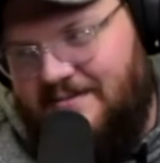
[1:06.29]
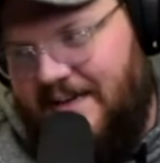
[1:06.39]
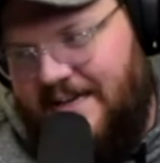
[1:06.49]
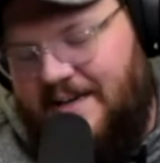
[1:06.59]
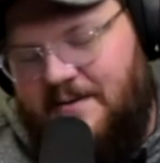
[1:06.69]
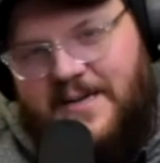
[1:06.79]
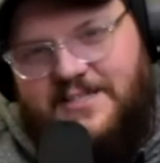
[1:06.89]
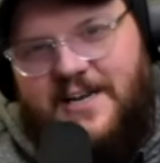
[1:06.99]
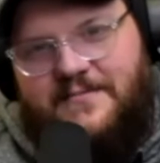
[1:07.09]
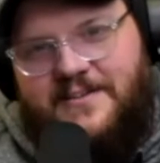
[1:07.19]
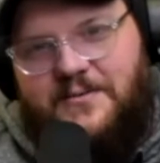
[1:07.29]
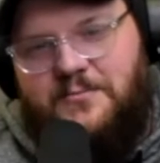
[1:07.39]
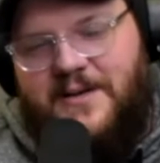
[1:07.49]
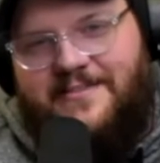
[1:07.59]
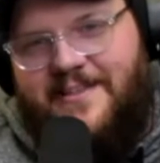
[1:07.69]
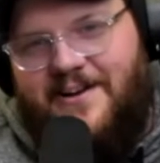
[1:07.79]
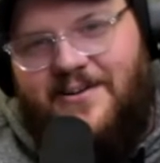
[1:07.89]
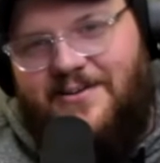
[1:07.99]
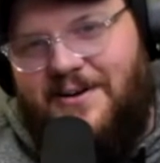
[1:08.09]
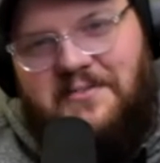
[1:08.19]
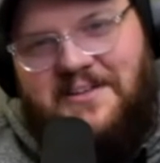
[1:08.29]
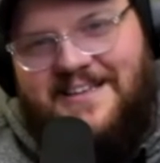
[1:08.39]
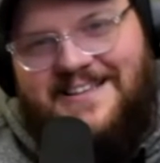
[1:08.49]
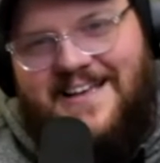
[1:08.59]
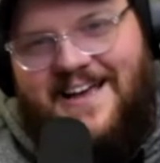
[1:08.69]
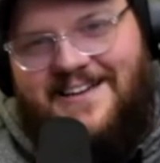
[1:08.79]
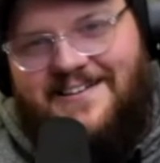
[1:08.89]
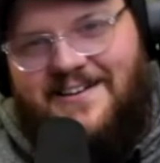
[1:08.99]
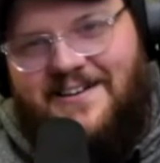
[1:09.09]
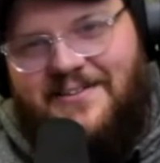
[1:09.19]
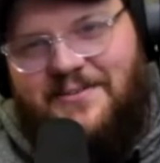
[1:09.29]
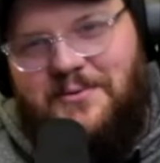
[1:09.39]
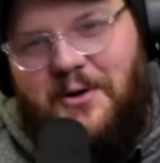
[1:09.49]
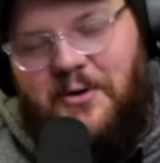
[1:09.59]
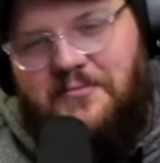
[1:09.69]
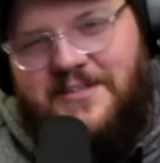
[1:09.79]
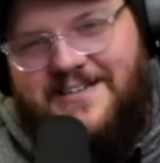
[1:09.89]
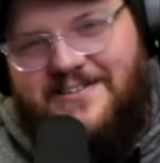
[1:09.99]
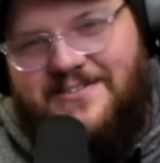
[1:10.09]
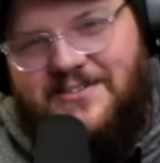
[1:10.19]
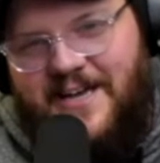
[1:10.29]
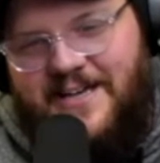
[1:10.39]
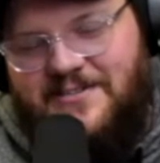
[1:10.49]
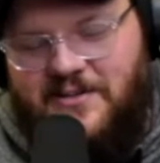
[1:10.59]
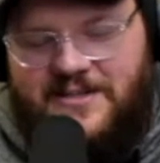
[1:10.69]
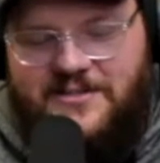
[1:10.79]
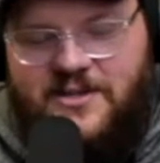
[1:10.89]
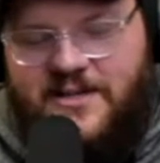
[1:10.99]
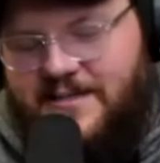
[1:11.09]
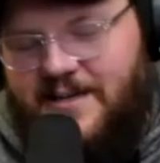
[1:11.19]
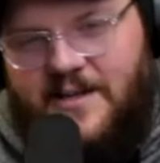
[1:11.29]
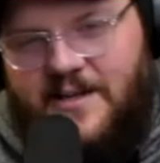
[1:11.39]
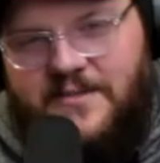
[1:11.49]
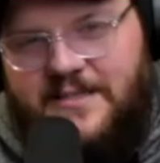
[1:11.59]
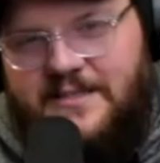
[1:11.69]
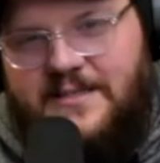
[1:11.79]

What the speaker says: I can't imagine having the rent there and everything like that through COVID here. So yeah, Salt Lake's great. I love it.